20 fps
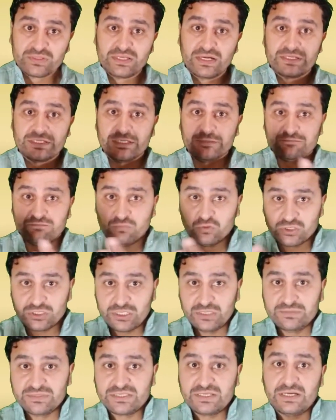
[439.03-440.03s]
that if
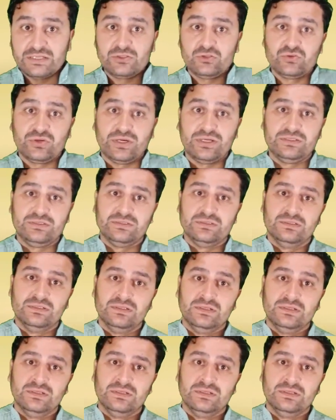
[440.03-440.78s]
Muslims get united,